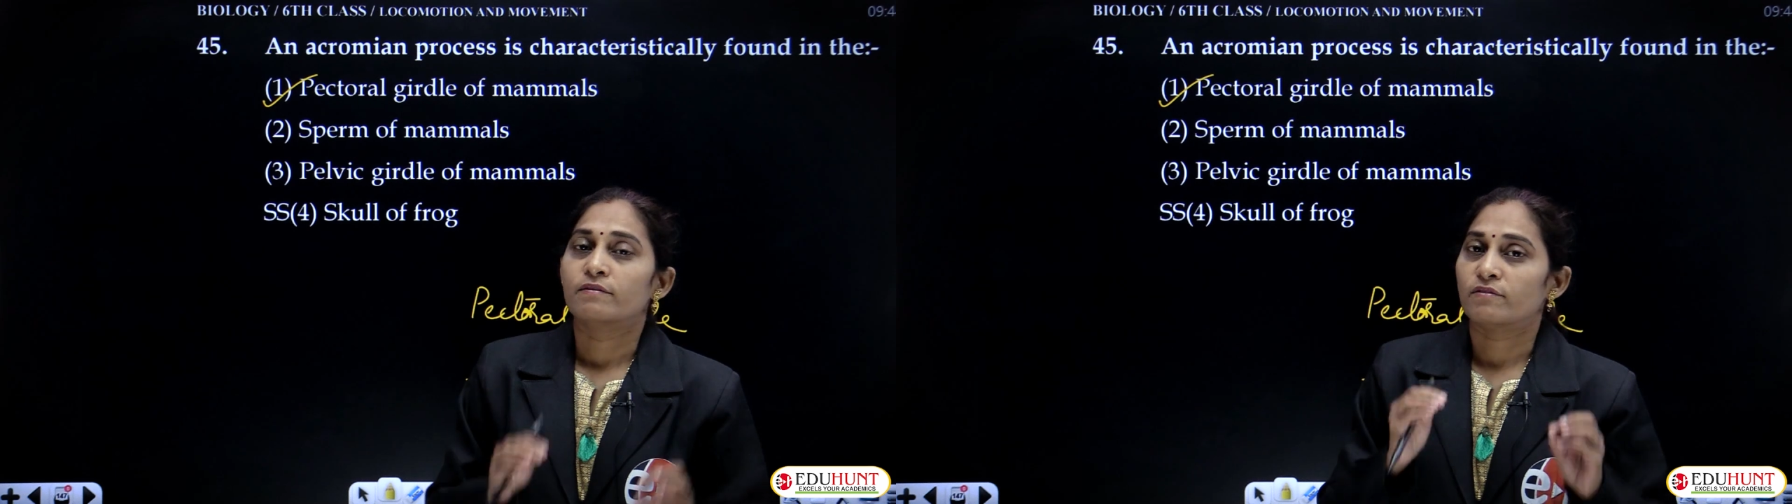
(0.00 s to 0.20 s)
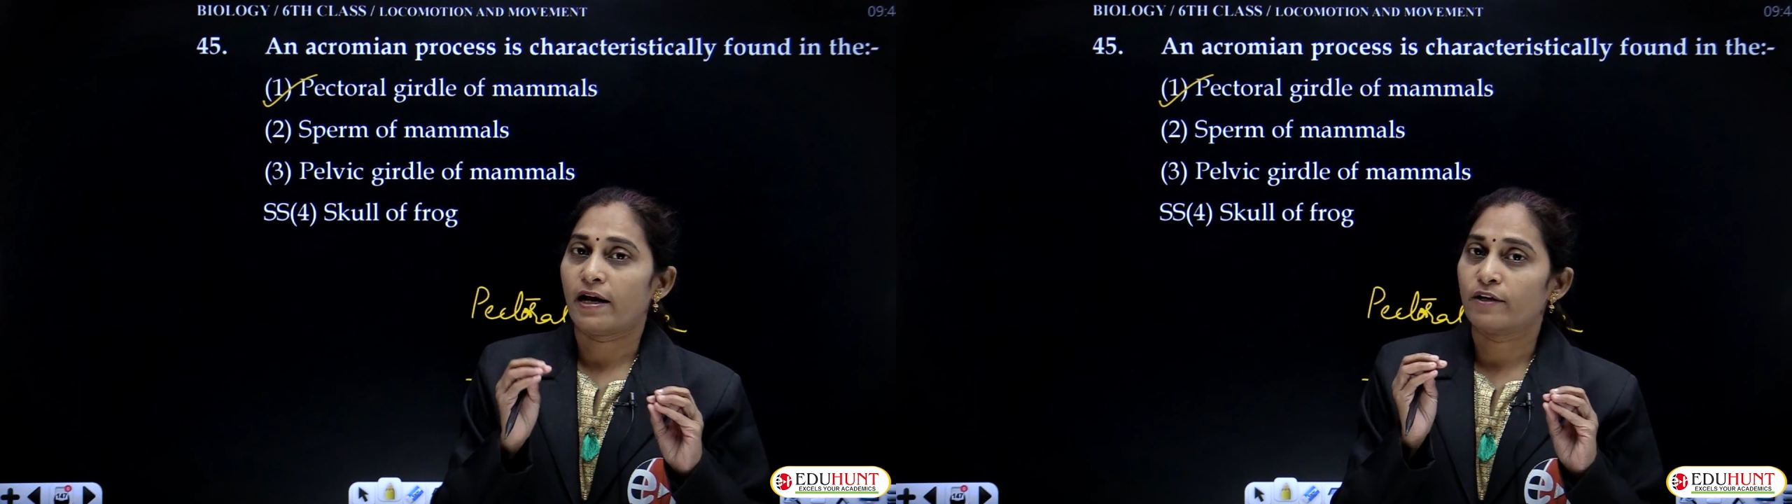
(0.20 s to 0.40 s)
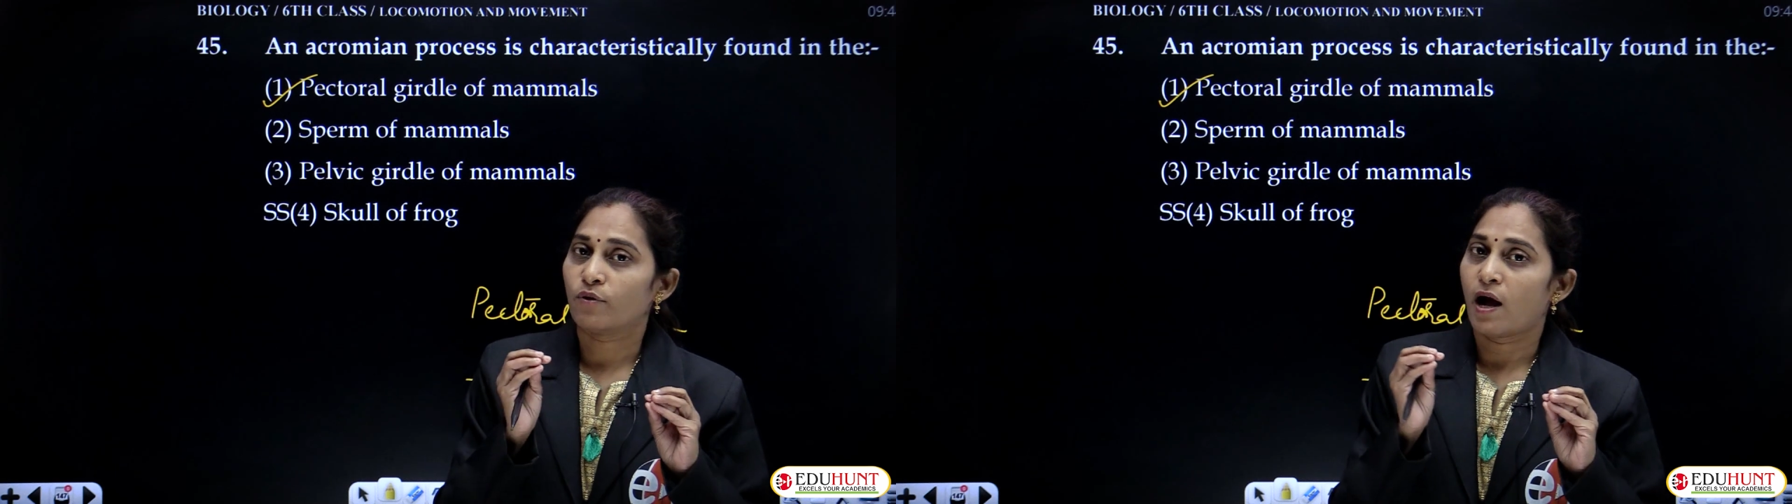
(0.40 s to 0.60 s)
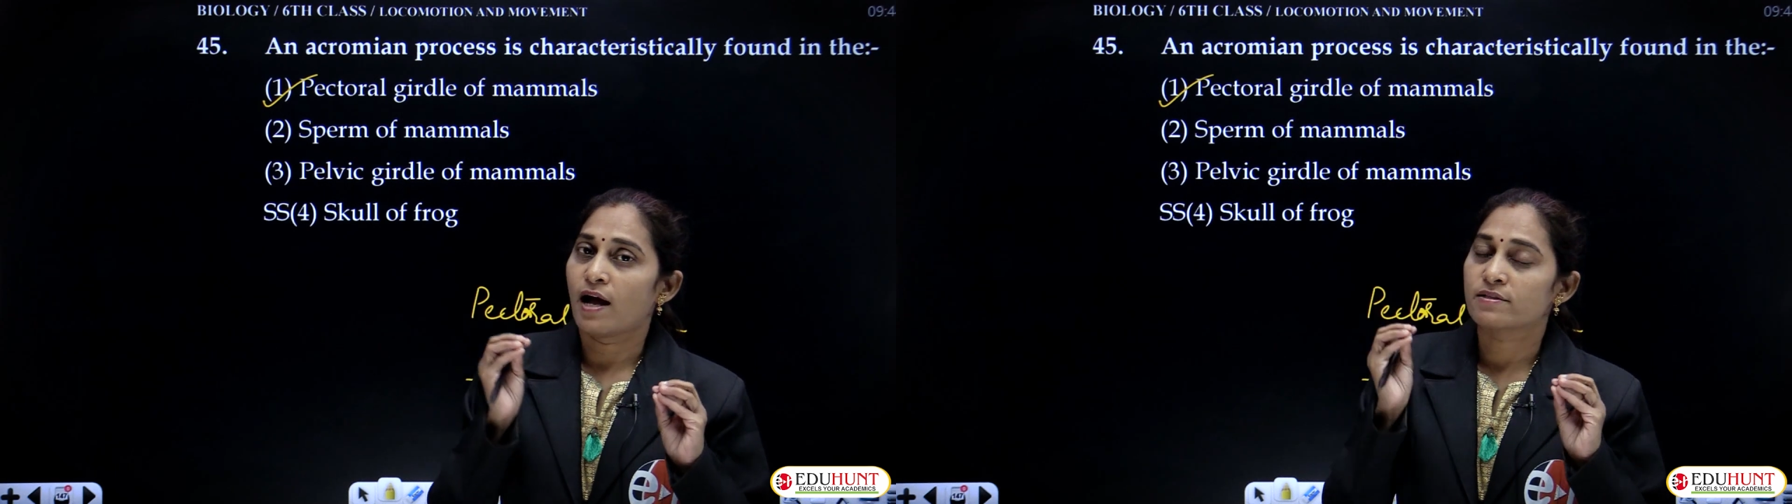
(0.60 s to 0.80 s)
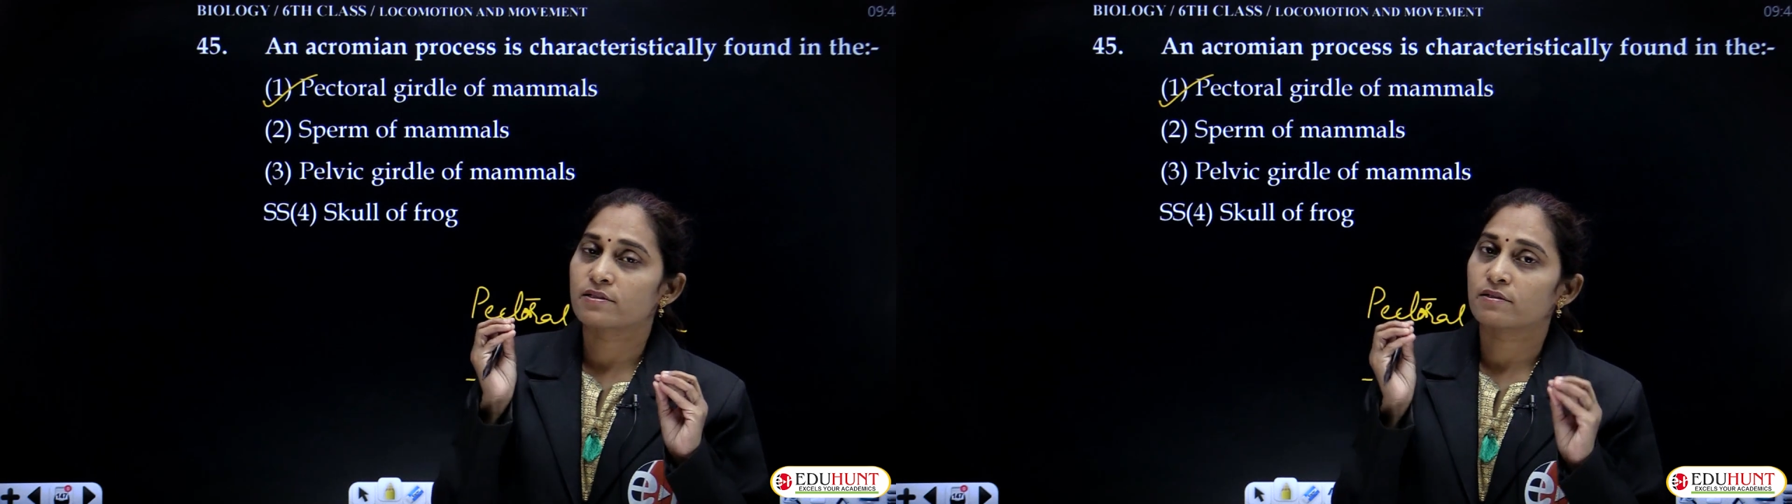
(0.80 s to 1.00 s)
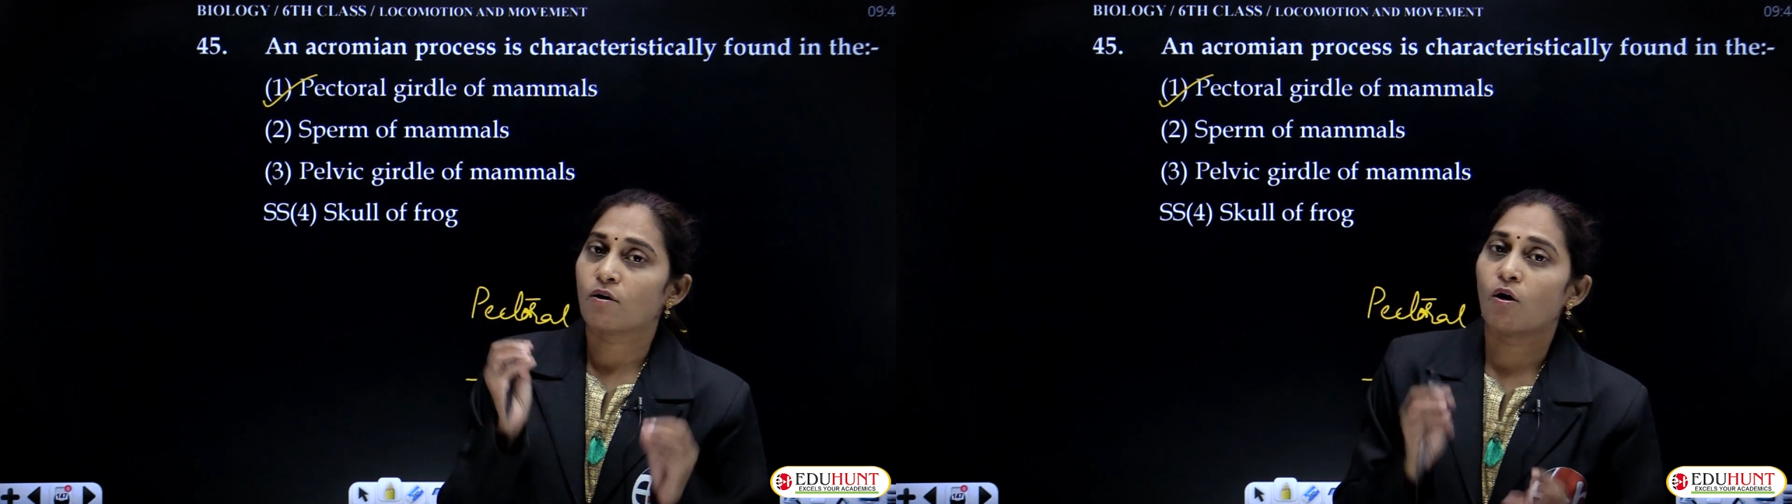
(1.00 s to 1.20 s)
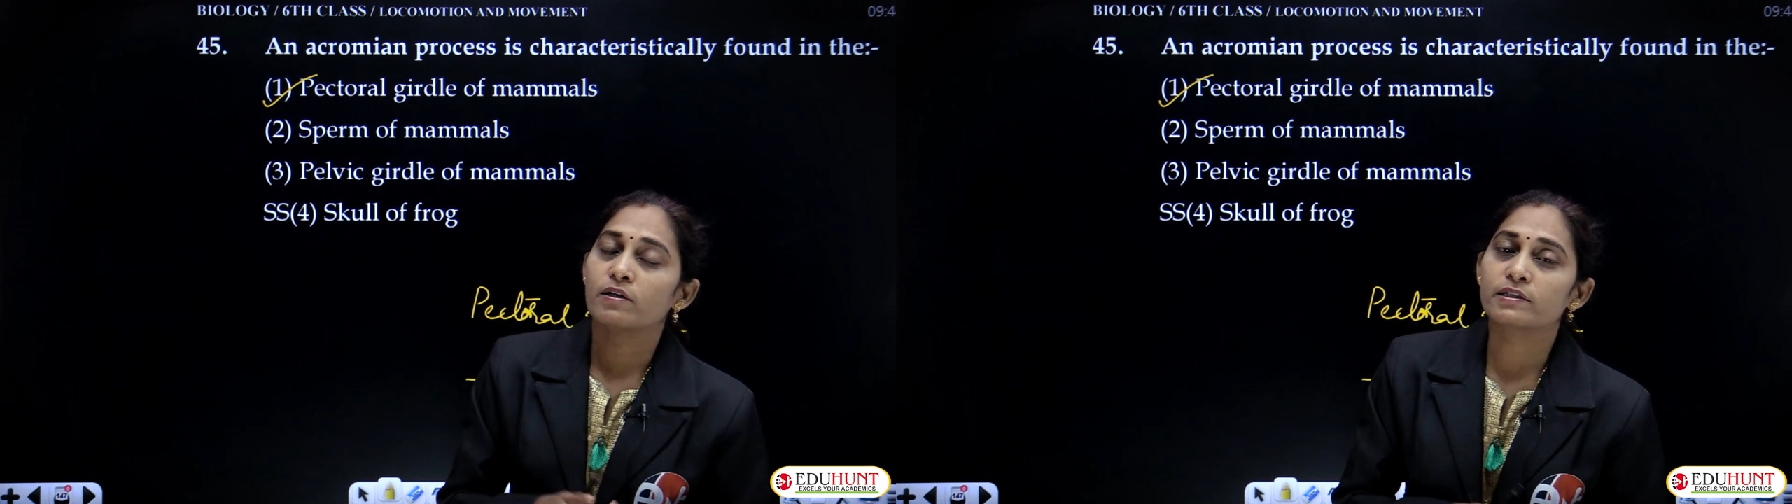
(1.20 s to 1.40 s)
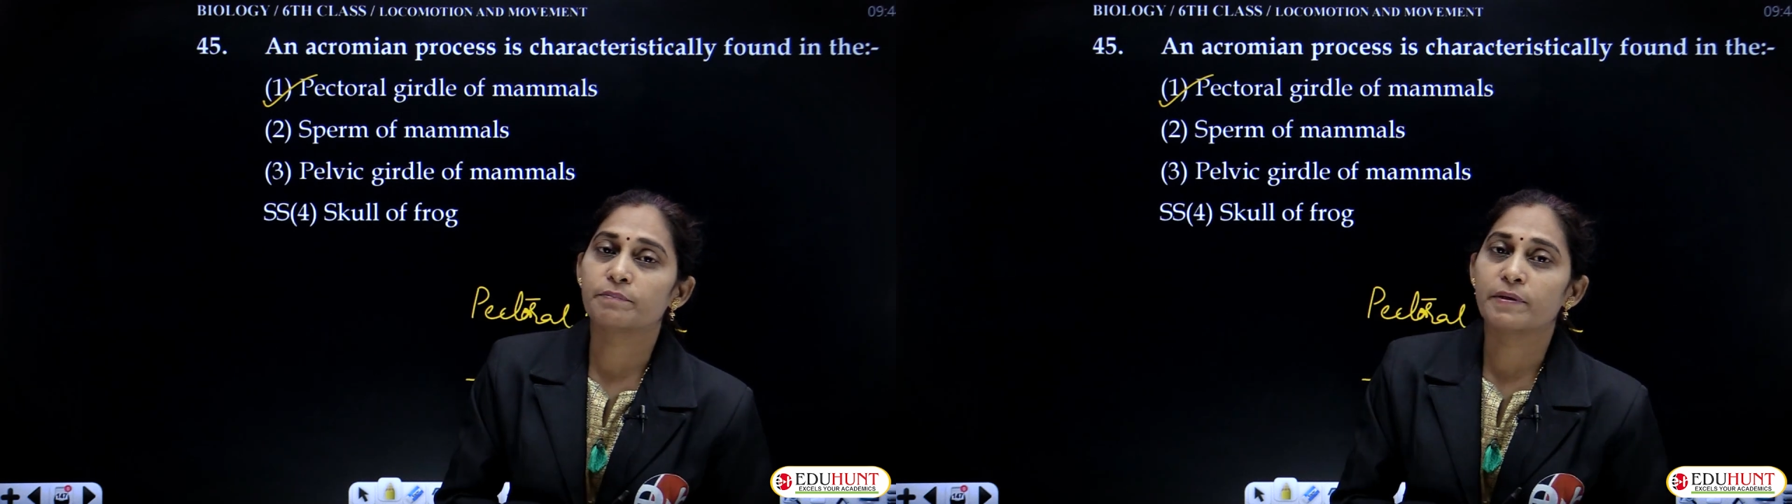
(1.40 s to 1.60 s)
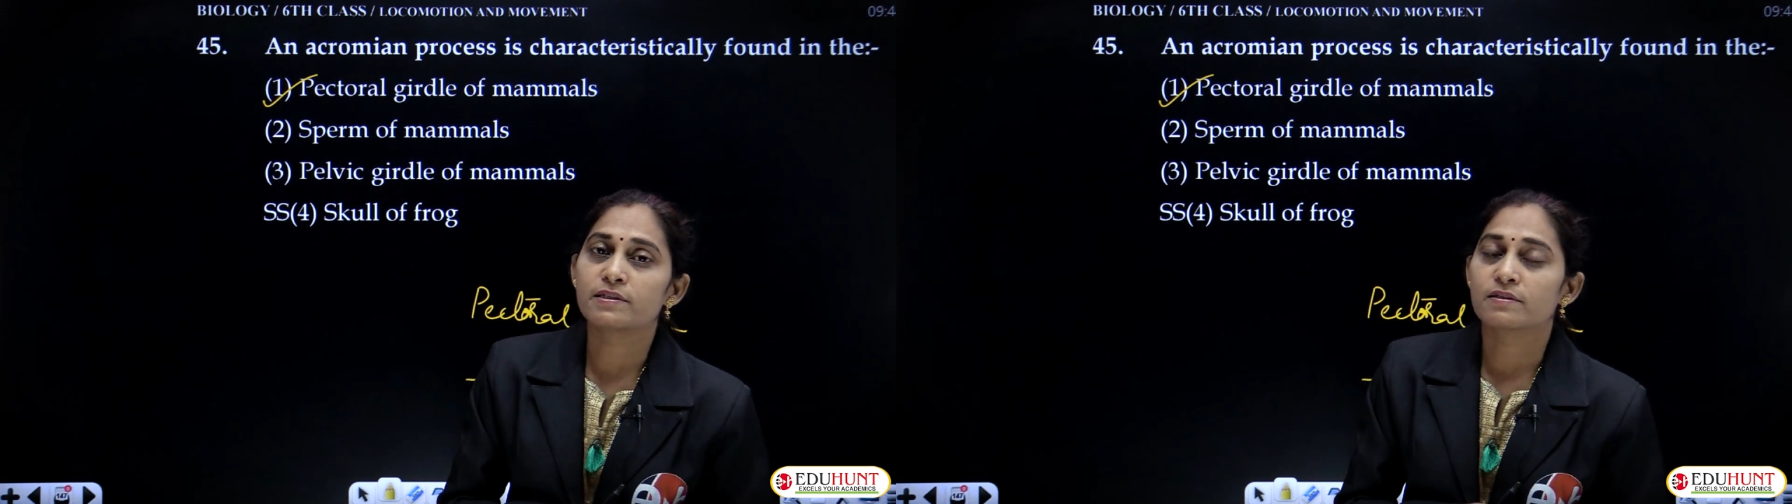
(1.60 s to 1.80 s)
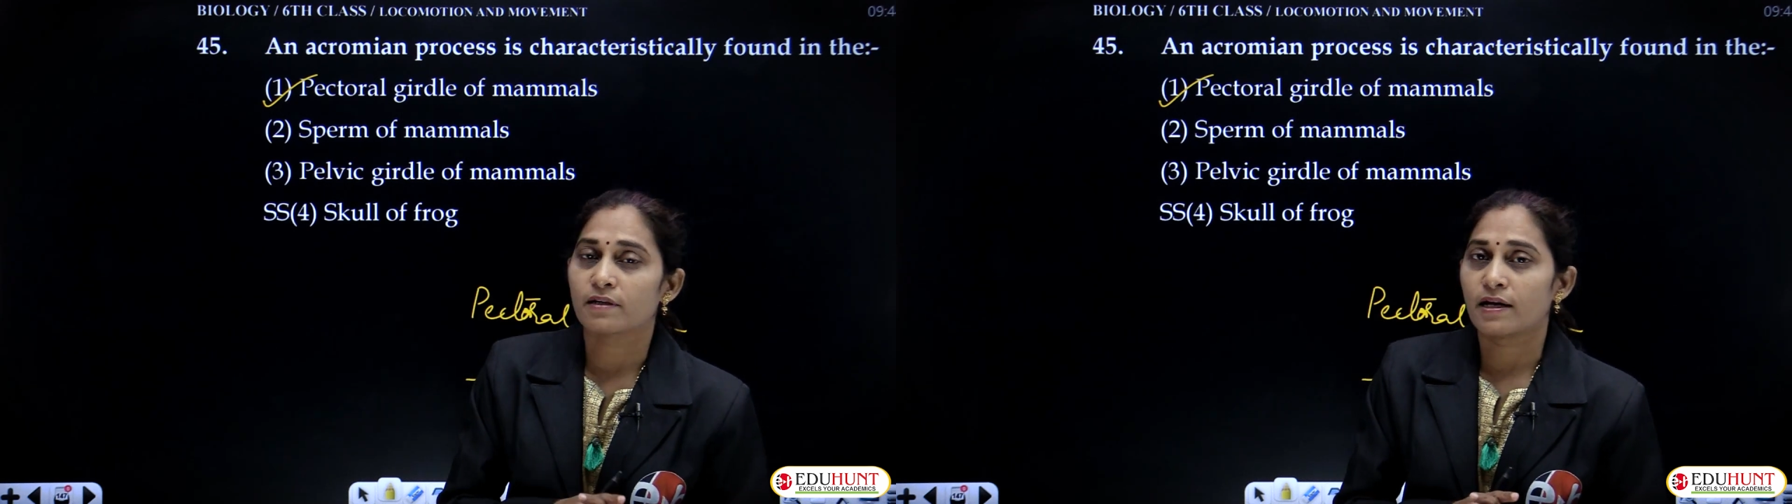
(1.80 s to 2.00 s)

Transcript: Try to answer all the bits,